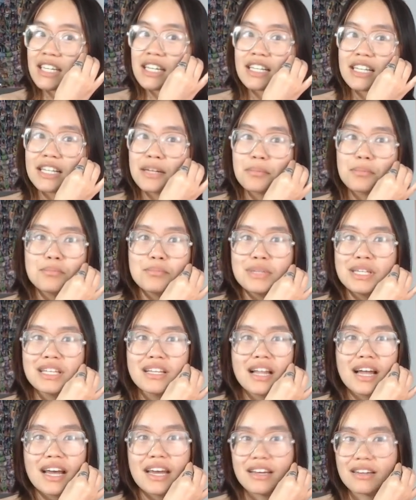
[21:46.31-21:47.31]
clip me
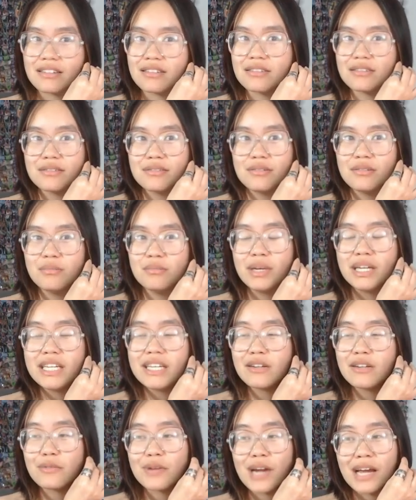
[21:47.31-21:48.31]
like
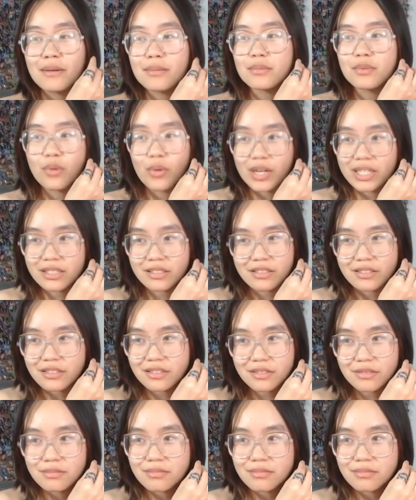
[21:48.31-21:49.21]
making random noises.